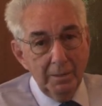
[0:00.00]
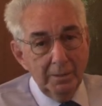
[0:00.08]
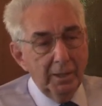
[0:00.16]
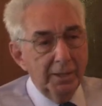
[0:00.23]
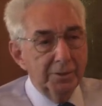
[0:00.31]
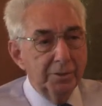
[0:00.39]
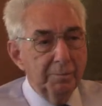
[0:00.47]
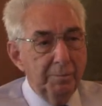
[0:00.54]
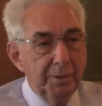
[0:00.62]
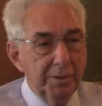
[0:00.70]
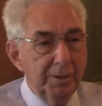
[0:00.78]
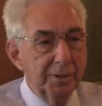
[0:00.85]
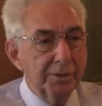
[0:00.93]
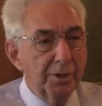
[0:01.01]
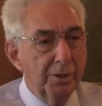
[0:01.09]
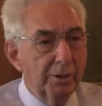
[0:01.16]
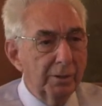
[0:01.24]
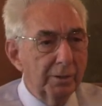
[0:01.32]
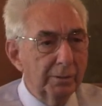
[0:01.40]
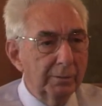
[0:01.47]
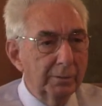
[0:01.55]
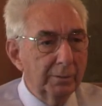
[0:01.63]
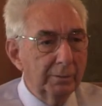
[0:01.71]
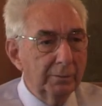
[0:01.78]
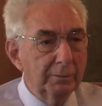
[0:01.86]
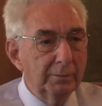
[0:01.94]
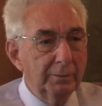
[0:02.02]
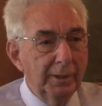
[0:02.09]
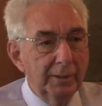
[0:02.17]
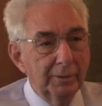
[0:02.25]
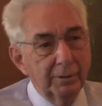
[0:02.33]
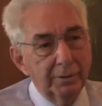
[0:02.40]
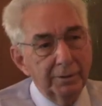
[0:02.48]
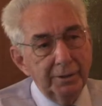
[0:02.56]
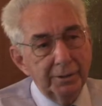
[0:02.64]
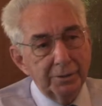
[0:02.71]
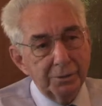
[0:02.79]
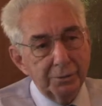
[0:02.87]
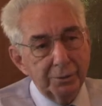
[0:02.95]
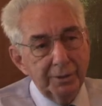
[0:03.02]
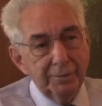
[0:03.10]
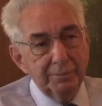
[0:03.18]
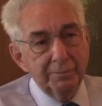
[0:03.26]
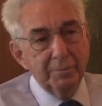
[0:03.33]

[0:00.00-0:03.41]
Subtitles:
Knights of Pythias Hall down on Neal Street.